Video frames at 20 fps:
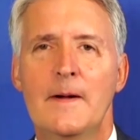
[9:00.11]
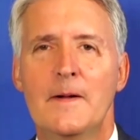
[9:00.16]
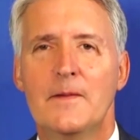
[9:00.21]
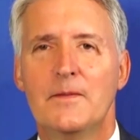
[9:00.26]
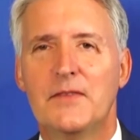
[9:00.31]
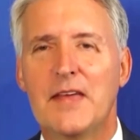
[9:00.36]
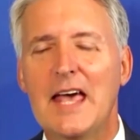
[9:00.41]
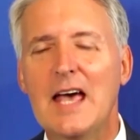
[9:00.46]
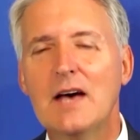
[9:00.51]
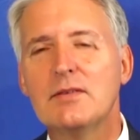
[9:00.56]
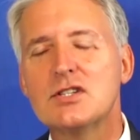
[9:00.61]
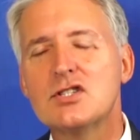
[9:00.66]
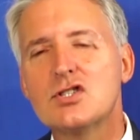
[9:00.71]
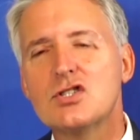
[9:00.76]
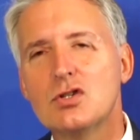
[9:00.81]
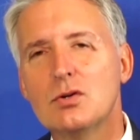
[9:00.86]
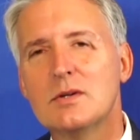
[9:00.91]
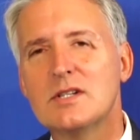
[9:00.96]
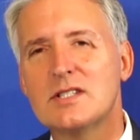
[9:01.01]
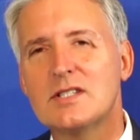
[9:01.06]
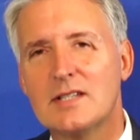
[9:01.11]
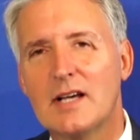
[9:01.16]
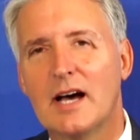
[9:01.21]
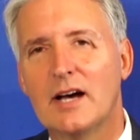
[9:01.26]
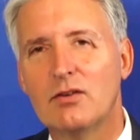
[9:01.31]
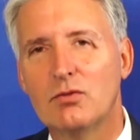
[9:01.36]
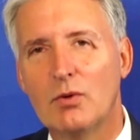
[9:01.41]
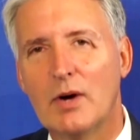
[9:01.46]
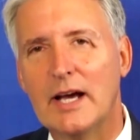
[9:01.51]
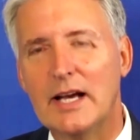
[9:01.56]
they have a suicide
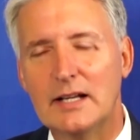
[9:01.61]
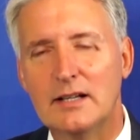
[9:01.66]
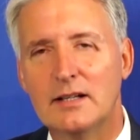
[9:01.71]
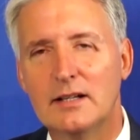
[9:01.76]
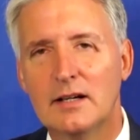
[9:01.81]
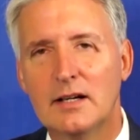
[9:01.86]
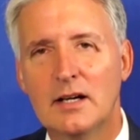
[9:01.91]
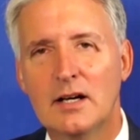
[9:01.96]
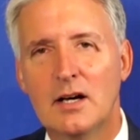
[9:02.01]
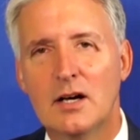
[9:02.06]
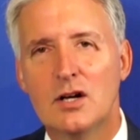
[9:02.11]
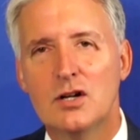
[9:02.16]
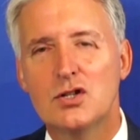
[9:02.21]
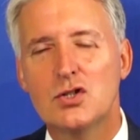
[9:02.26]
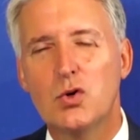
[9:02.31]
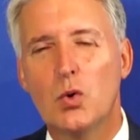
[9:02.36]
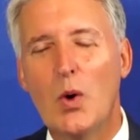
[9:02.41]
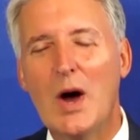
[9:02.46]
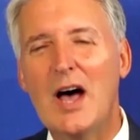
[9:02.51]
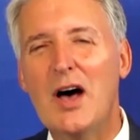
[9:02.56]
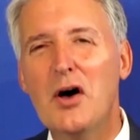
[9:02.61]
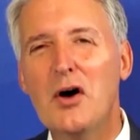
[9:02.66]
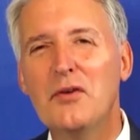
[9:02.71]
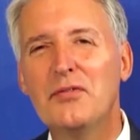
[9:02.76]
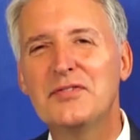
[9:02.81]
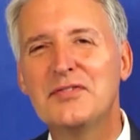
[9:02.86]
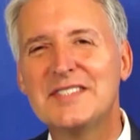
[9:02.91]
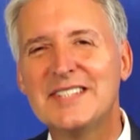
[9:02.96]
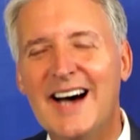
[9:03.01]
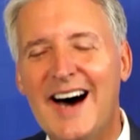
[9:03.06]
rate
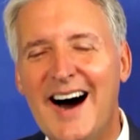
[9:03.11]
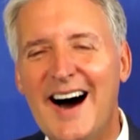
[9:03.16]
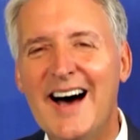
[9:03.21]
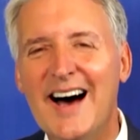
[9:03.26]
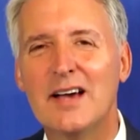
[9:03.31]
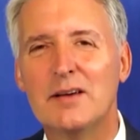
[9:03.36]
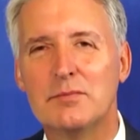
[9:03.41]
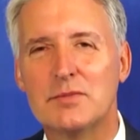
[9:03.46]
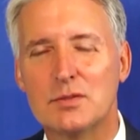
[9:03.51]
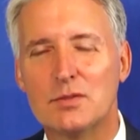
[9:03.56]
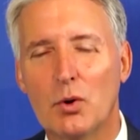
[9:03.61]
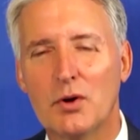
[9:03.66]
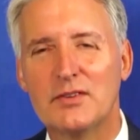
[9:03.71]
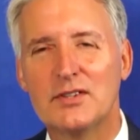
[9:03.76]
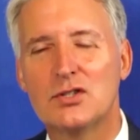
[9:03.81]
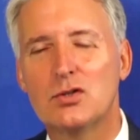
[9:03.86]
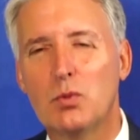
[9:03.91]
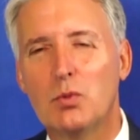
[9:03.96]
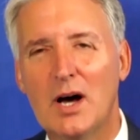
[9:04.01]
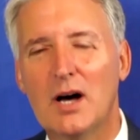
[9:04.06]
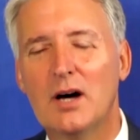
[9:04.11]
12 times, more than 12